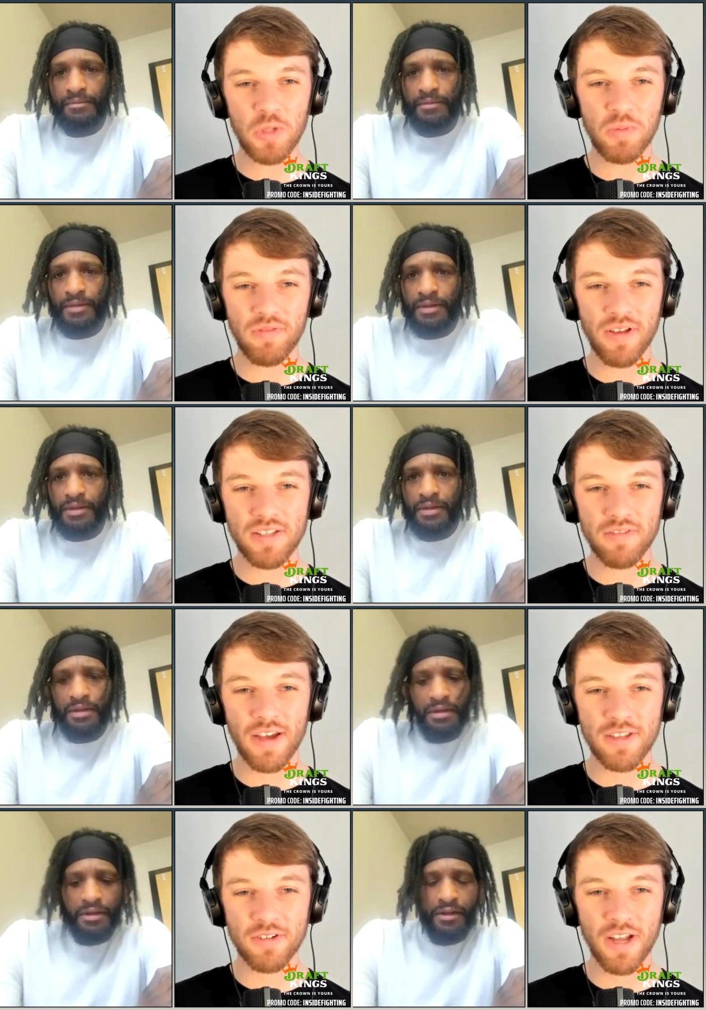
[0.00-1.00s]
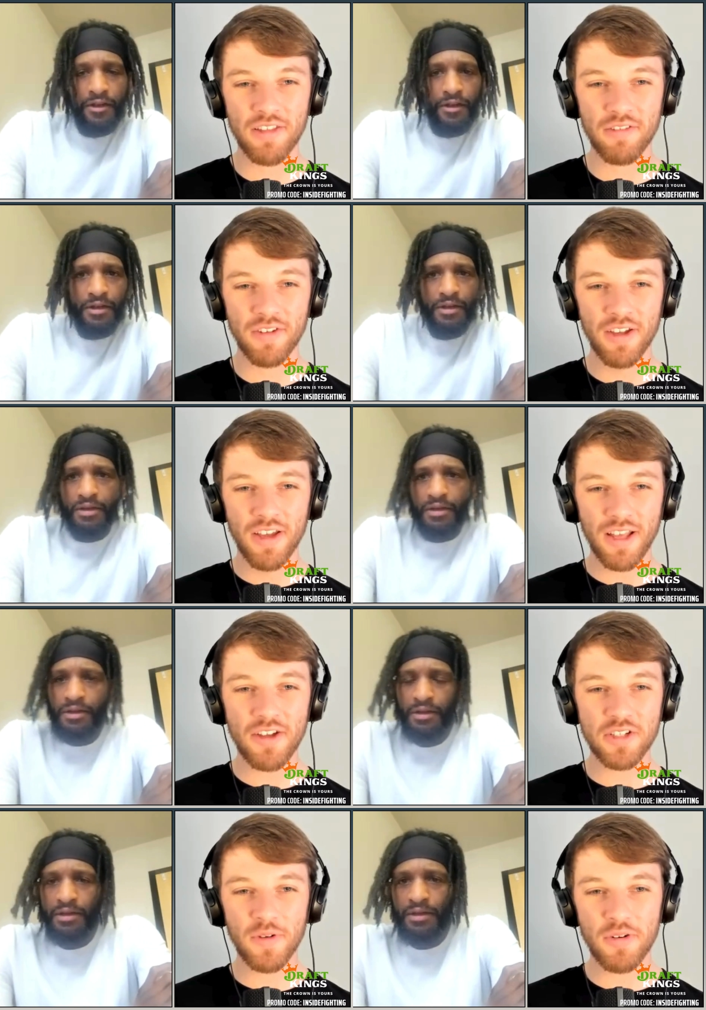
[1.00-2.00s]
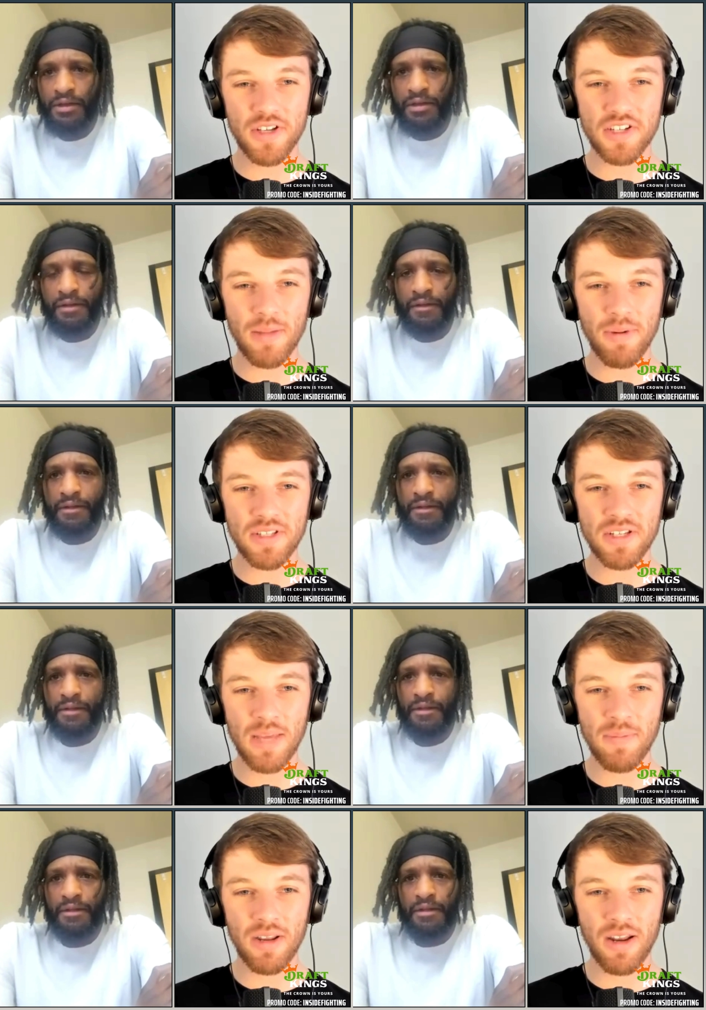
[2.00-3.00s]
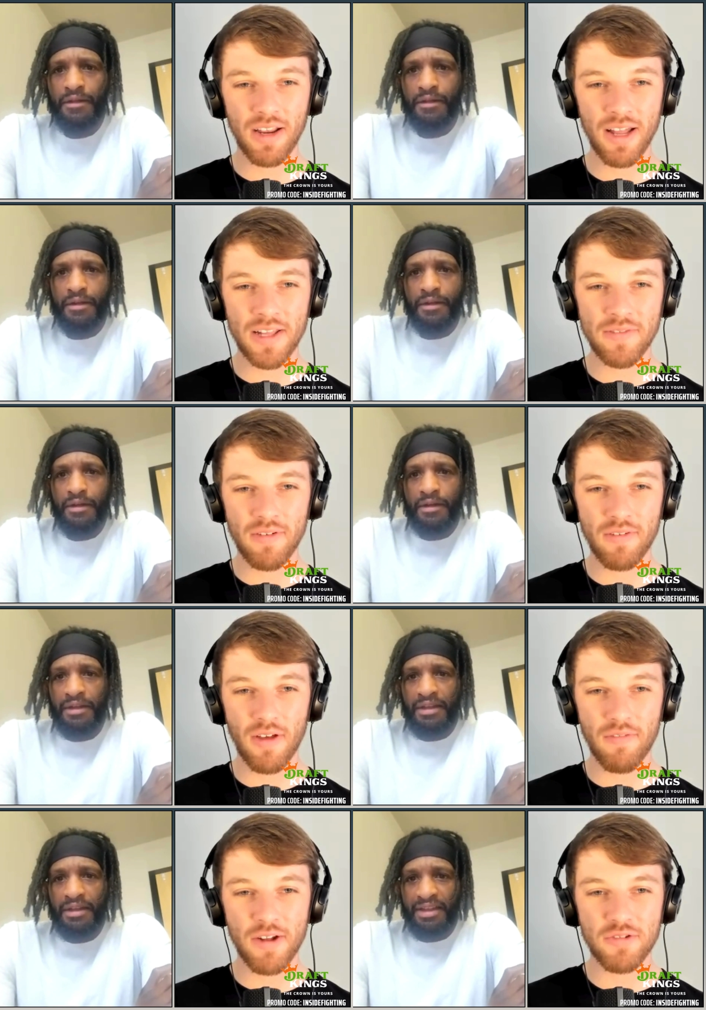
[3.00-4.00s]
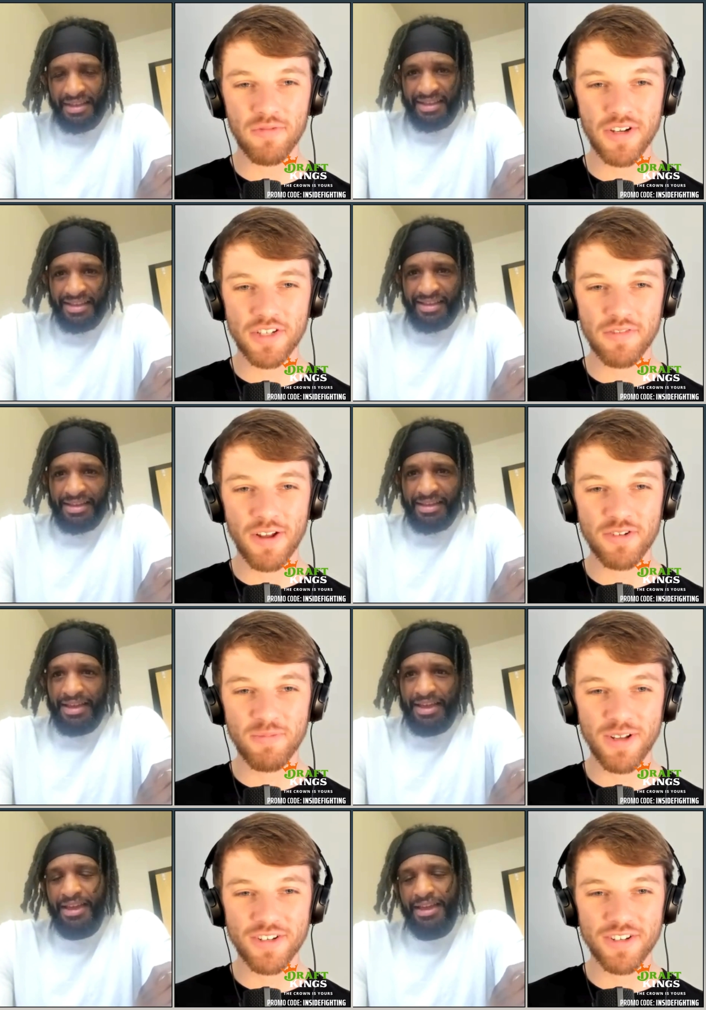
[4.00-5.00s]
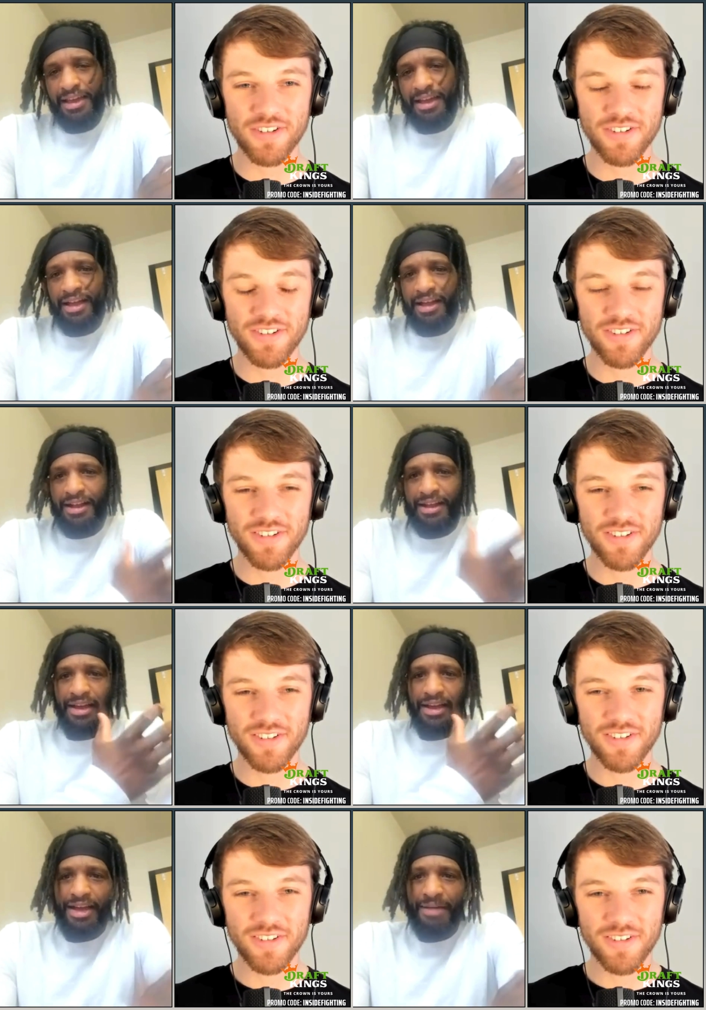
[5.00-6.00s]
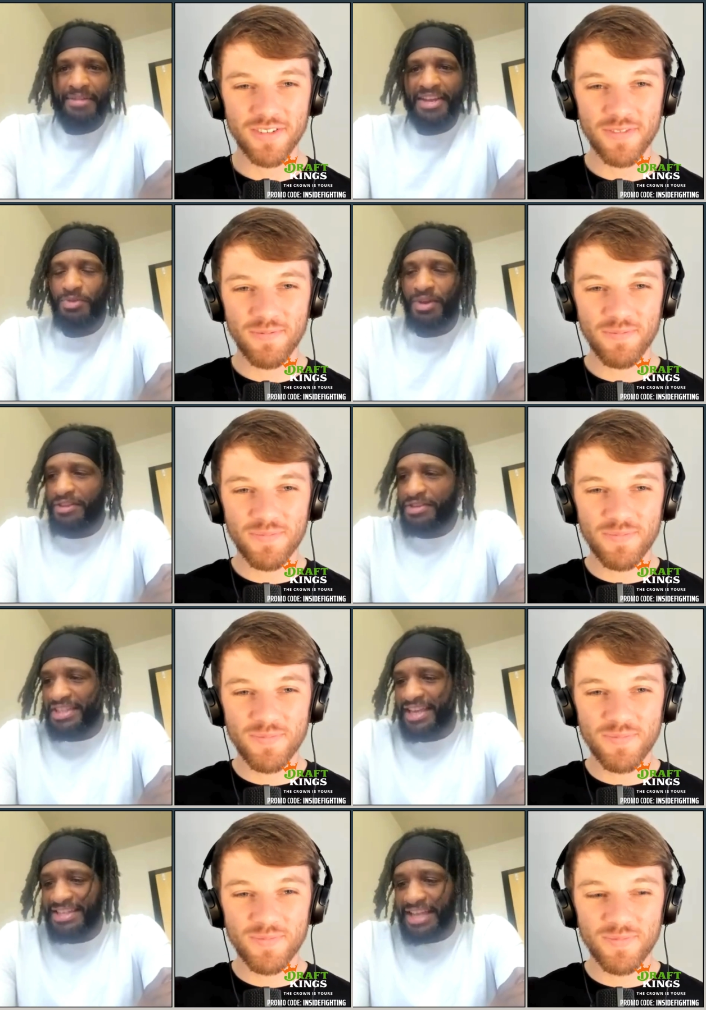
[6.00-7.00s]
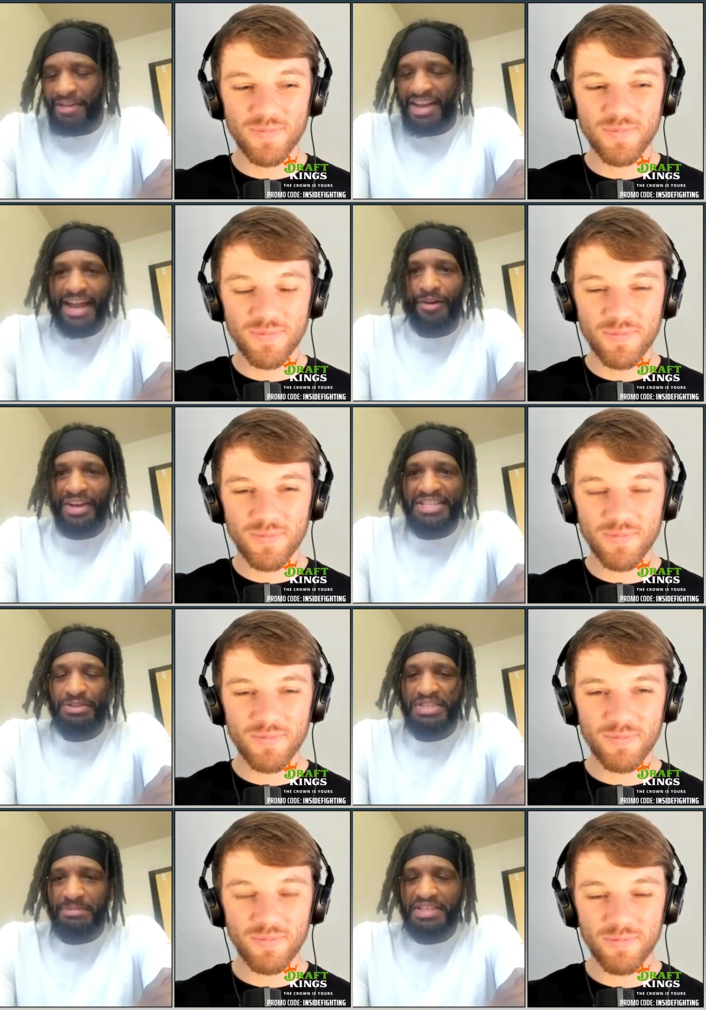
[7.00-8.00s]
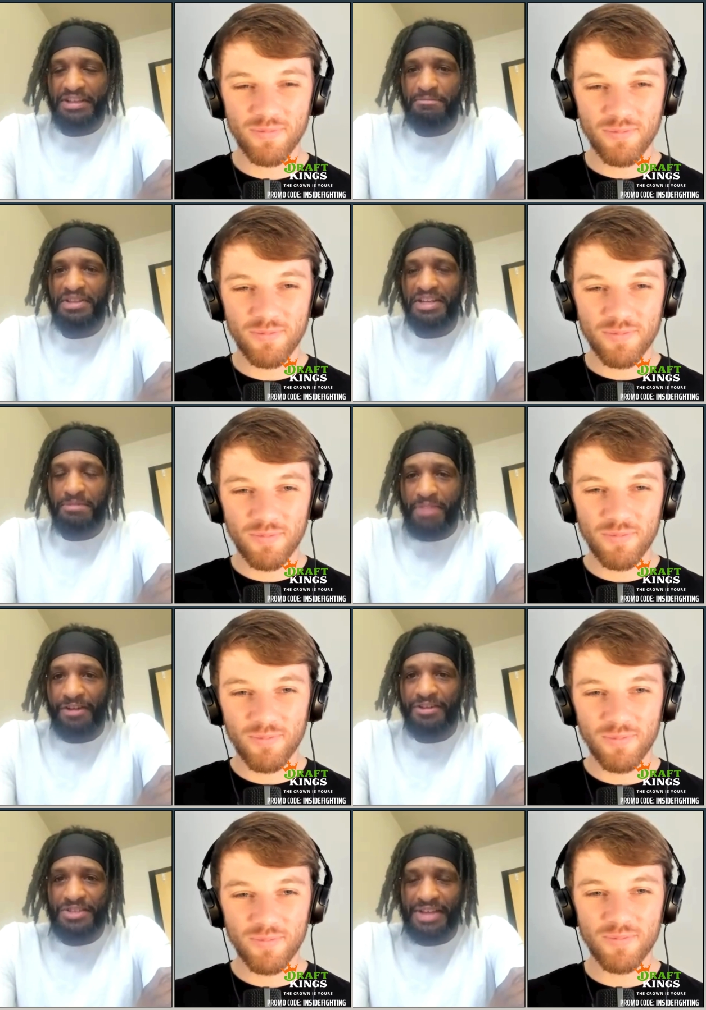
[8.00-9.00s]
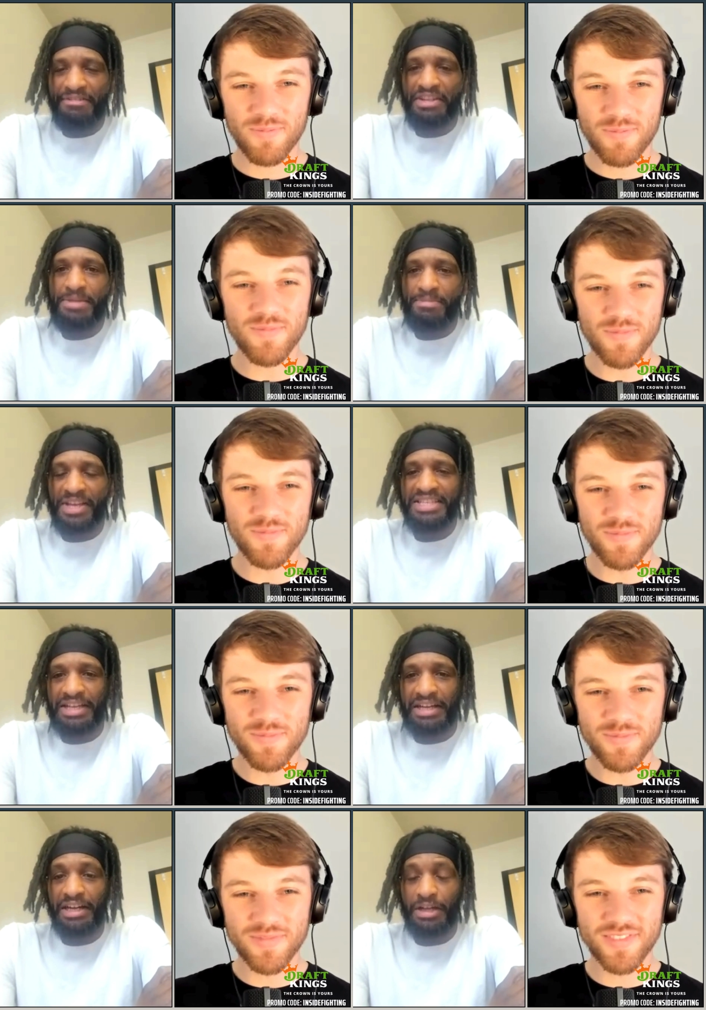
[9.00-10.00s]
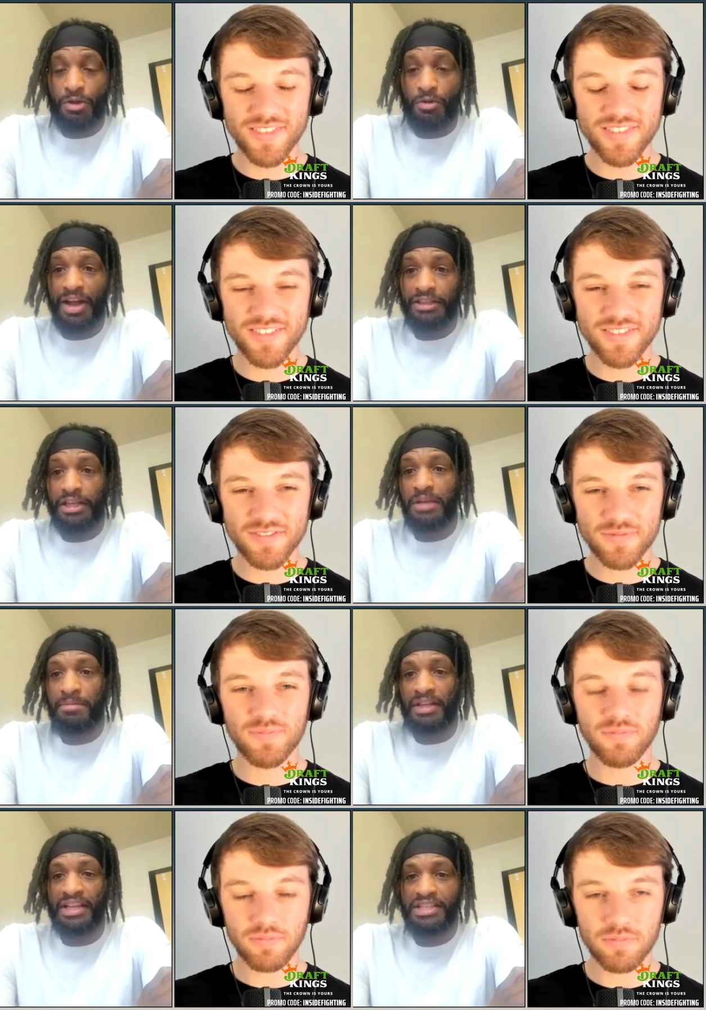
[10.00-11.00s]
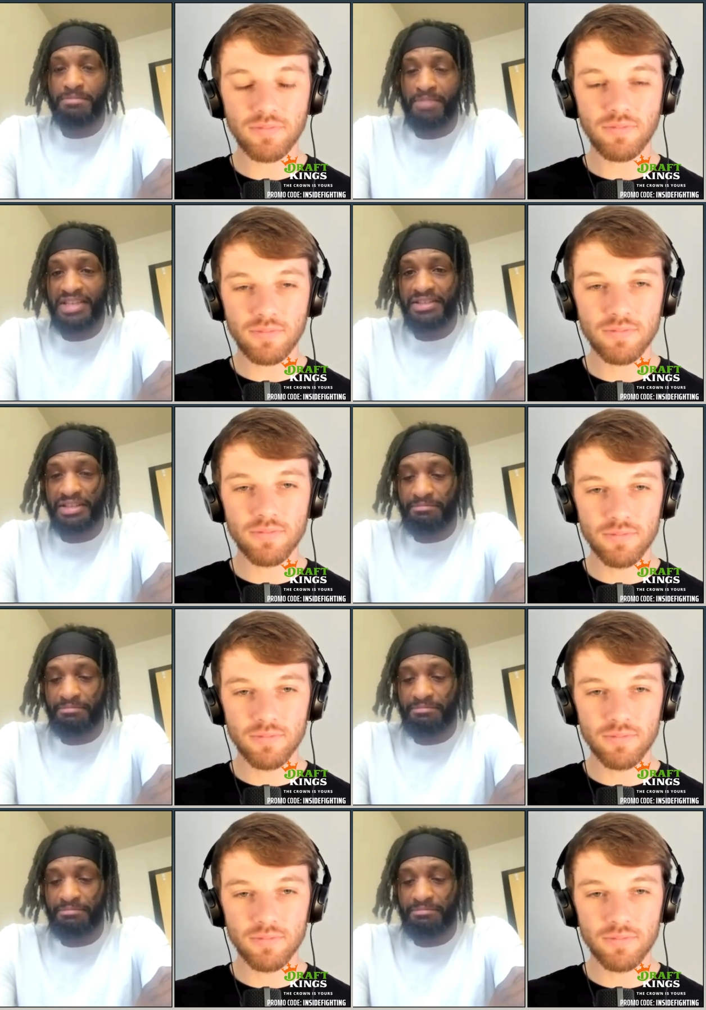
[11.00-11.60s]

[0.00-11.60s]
Speaker 1: you prefer to fight kind of guys who've already established a name and a kind of a, a veteran versus veteran match?
Speaker 2: I mean, it's one of those things. Like right now, I still see myself being a competitor, so having to keep mm-hmm. against uh, going out there competing against the best of the